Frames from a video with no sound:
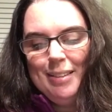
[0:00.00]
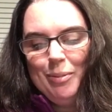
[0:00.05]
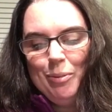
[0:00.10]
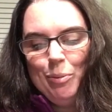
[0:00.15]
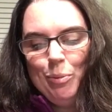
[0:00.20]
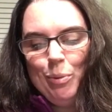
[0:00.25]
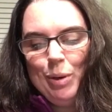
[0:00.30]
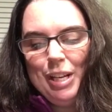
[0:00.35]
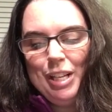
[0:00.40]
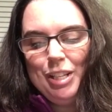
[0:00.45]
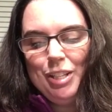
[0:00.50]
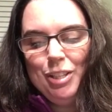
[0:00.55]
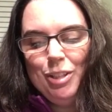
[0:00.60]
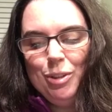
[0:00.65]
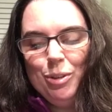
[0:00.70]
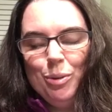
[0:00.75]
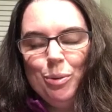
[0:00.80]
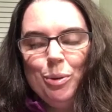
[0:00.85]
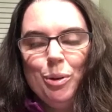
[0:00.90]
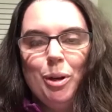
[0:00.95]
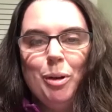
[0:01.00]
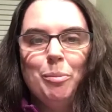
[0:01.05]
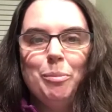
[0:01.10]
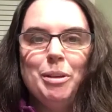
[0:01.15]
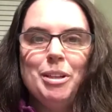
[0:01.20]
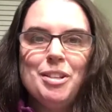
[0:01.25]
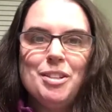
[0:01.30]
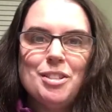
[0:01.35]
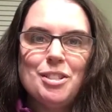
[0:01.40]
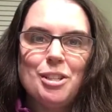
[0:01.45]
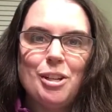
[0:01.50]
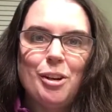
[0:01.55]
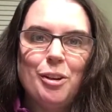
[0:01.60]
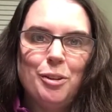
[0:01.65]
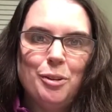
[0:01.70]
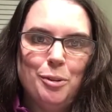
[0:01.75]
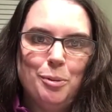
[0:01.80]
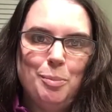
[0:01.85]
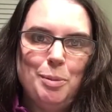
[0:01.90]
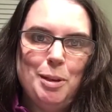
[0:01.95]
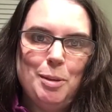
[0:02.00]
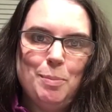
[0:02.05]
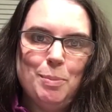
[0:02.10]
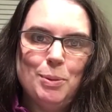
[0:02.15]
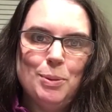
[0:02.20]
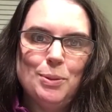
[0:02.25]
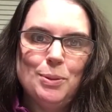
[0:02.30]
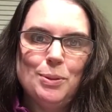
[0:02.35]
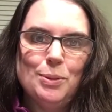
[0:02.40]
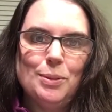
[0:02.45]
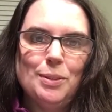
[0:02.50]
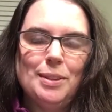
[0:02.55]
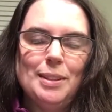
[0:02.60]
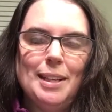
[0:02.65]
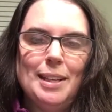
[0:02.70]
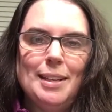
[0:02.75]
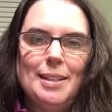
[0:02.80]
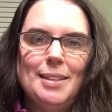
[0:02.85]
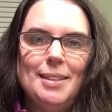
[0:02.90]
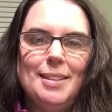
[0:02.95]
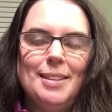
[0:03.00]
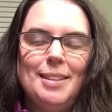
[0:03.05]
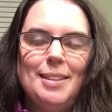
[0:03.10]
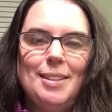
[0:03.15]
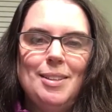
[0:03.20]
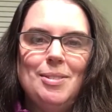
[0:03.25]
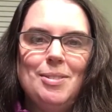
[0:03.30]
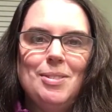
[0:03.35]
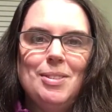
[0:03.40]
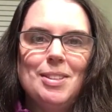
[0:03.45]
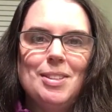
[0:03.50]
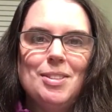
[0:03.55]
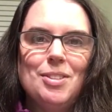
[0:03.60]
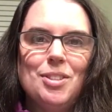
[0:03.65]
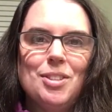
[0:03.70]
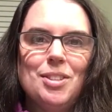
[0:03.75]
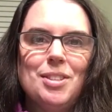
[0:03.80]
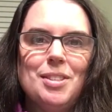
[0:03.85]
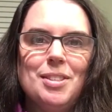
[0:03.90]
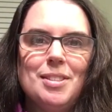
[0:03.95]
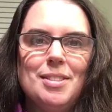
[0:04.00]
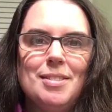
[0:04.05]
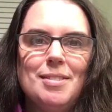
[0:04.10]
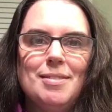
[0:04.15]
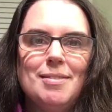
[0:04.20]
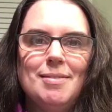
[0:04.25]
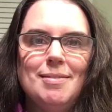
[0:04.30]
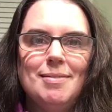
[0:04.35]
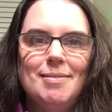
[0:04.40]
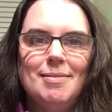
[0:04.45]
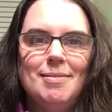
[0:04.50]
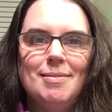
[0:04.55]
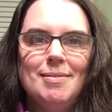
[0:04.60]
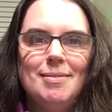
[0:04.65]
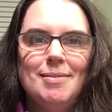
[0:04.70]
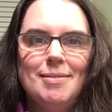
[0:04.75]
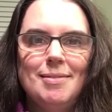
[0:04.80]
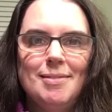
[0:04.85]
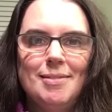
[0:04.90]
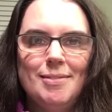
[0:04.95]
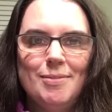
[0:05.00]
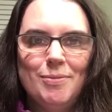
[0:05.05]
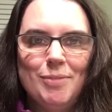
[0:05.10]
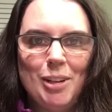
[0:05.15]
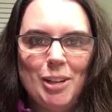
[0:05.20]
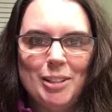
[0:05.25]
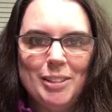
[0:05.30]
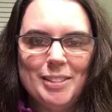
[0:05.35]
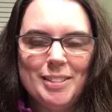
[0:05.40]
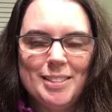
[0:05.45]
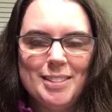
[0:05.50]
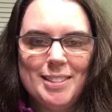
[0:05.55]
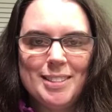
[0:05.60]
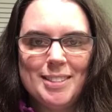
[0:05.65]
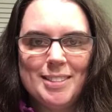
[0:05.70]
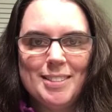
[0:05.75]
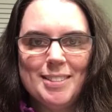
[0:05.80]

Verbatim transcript: when you're amongst other people, then you can just fall into this